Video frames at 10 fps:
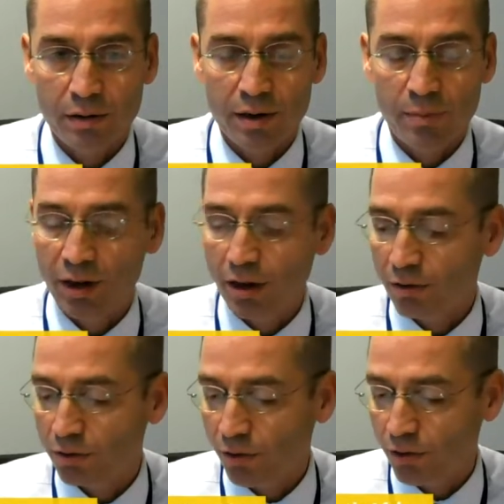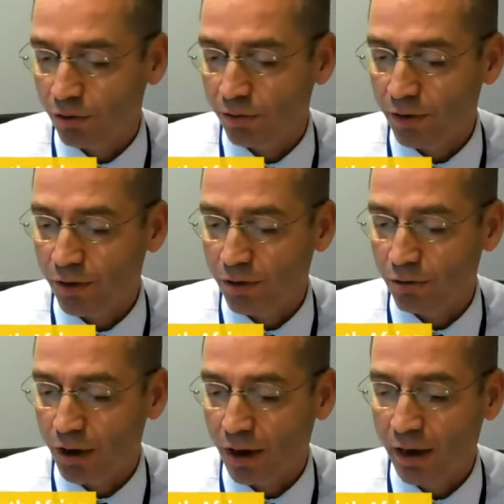seminar or this conference
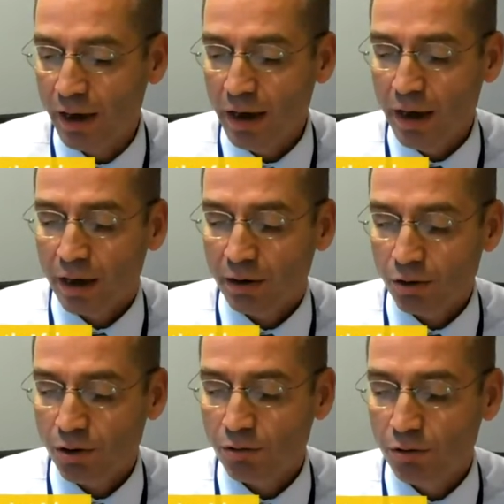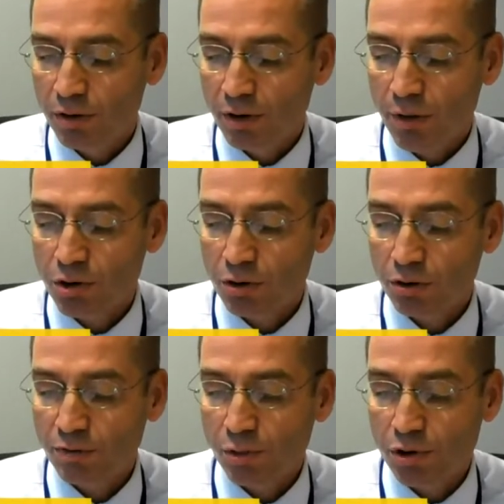today, and also to the
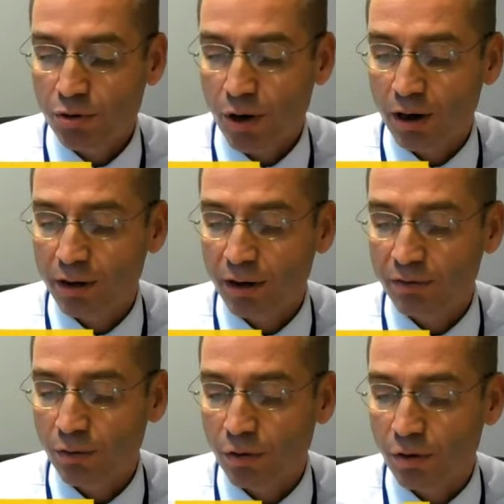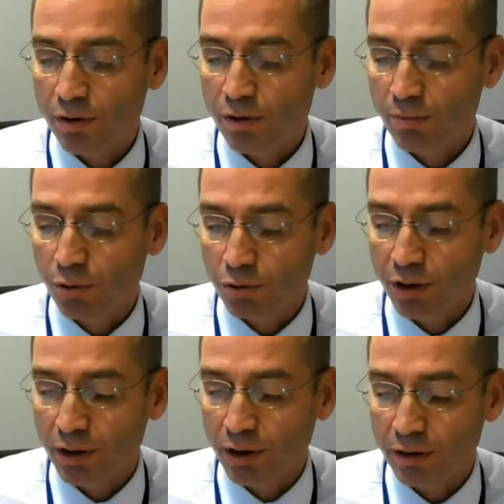mission of Botswana for
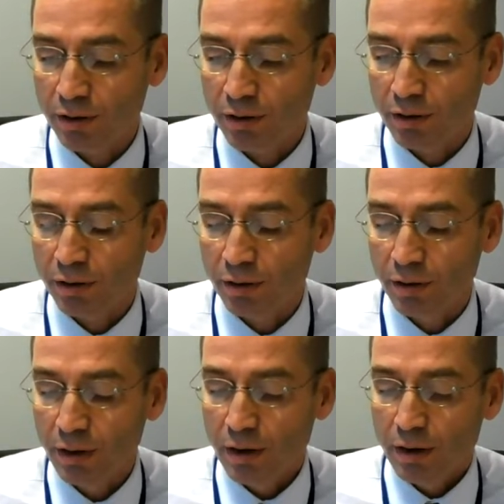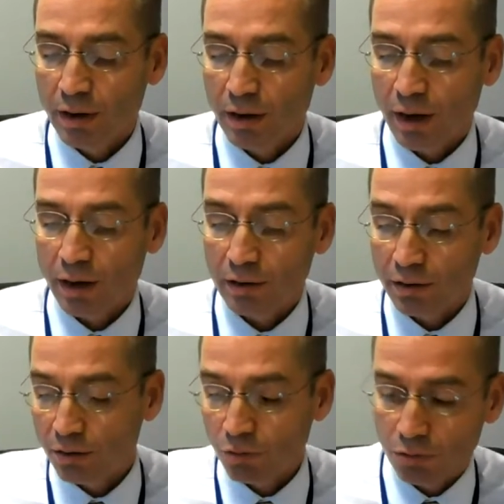supporting it.
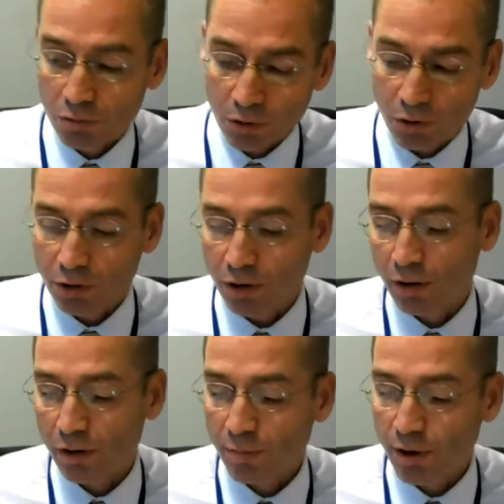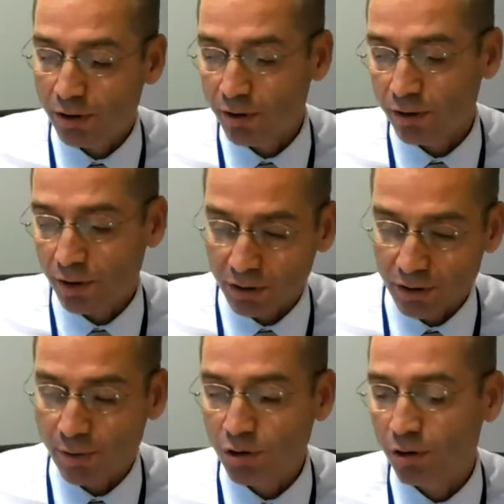And to all the speakers,
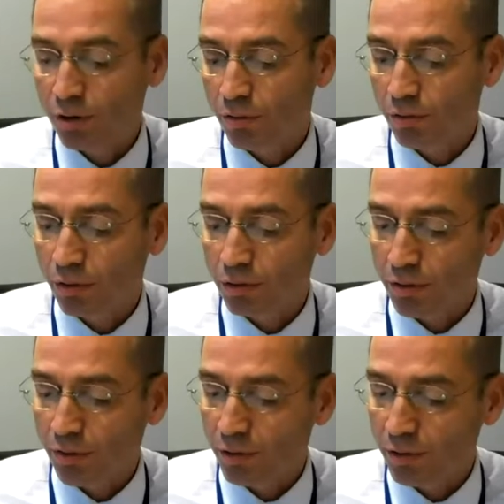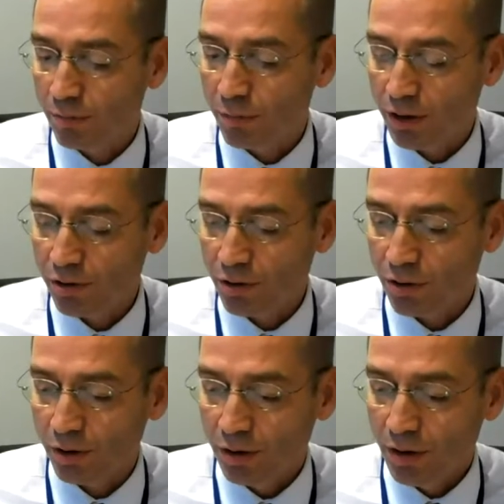and especially to Honorary
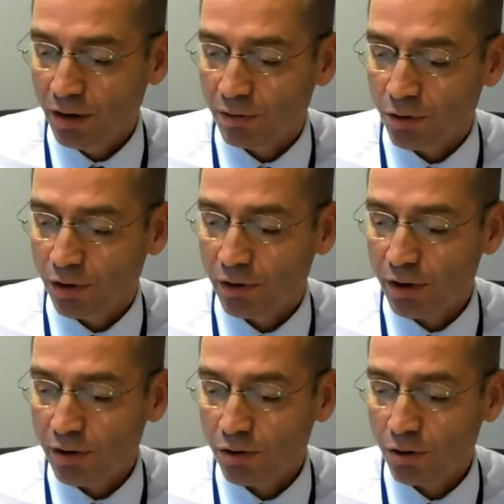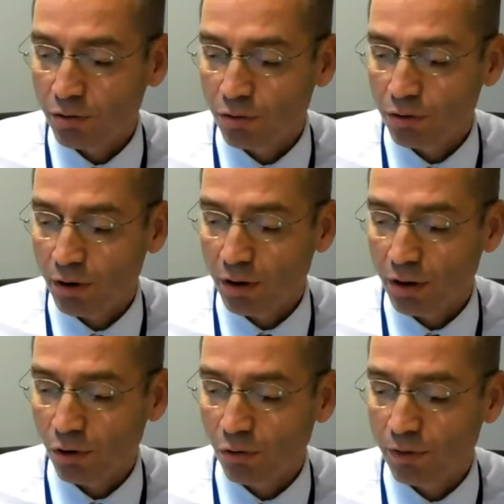Minister for giving us such a good
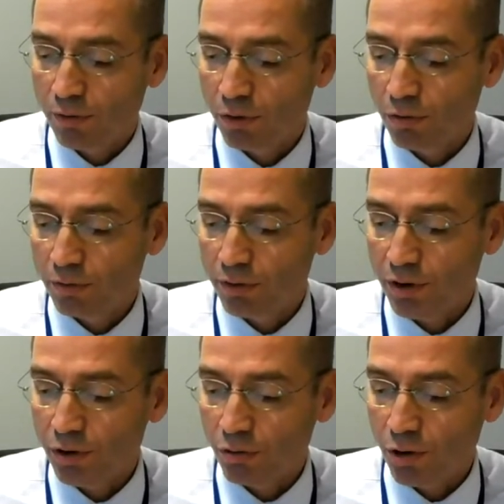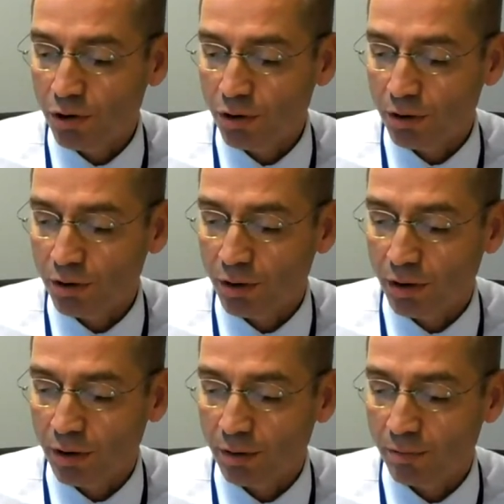overview of the situation